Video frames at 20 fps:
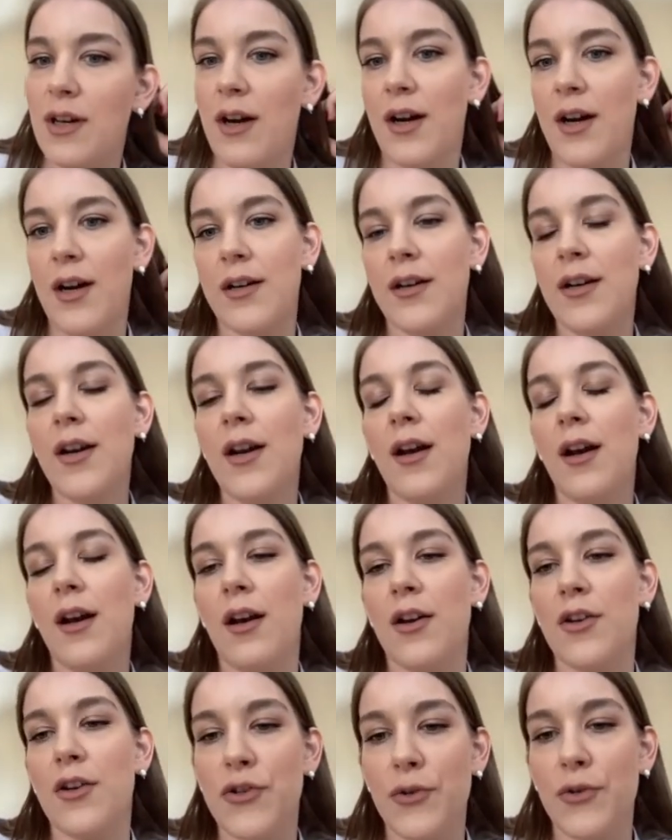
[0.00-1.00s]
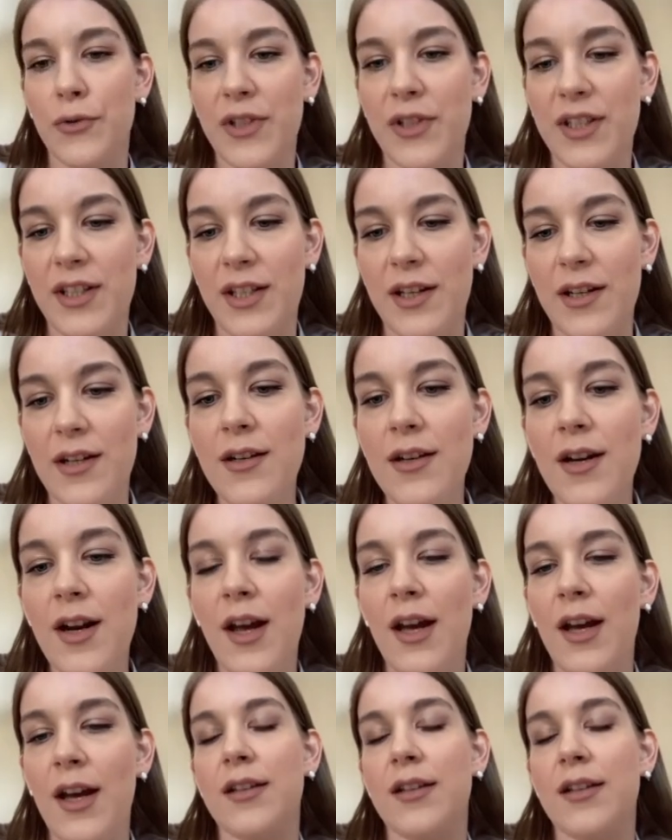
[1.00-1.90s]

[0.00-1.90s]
are showed here.